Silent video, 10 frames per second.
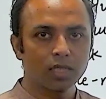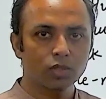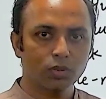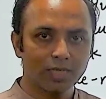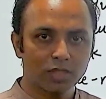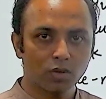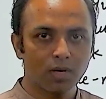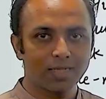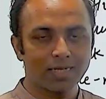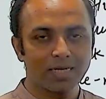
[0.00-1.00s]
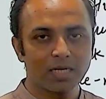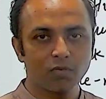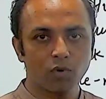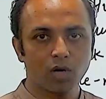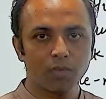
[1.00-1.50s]
So its alternate
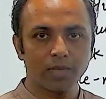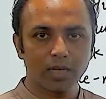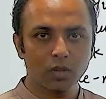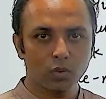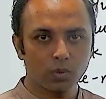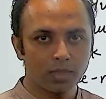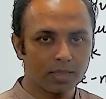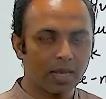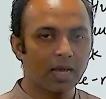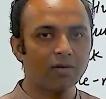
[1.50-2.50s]
warming and cooling have